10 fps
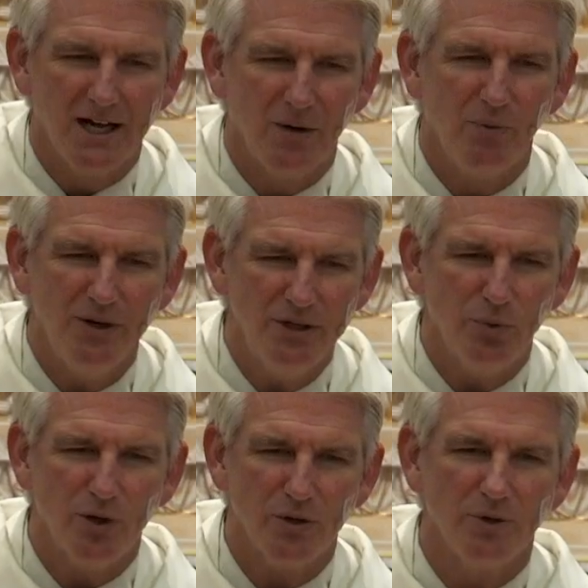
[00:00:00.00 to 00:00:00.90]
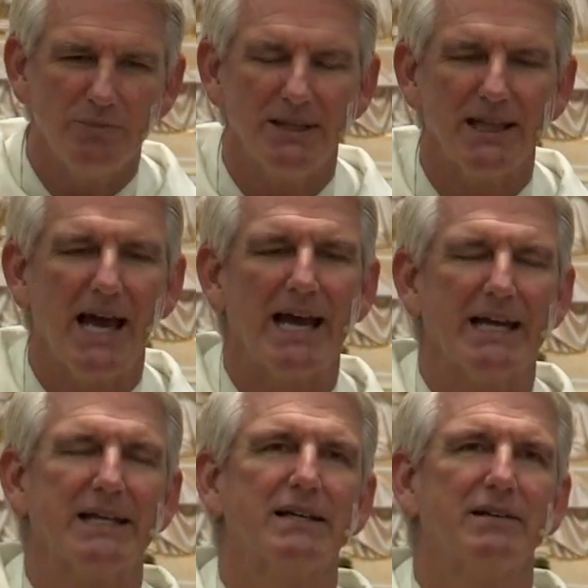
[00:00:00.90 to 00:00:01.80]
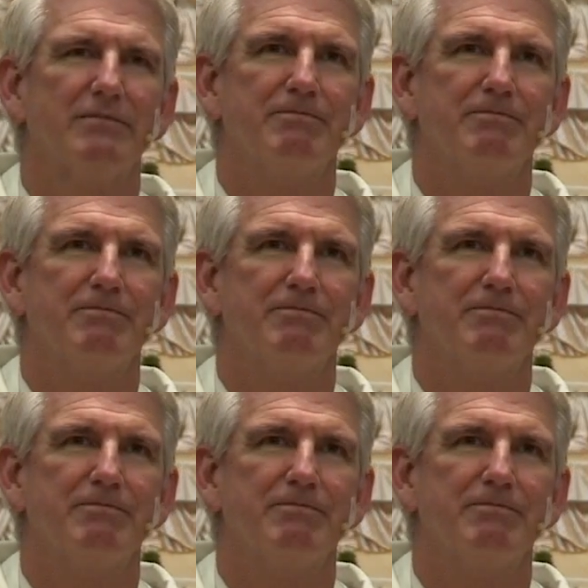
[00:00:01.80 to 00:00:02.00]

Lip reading: I wonder what it would be like.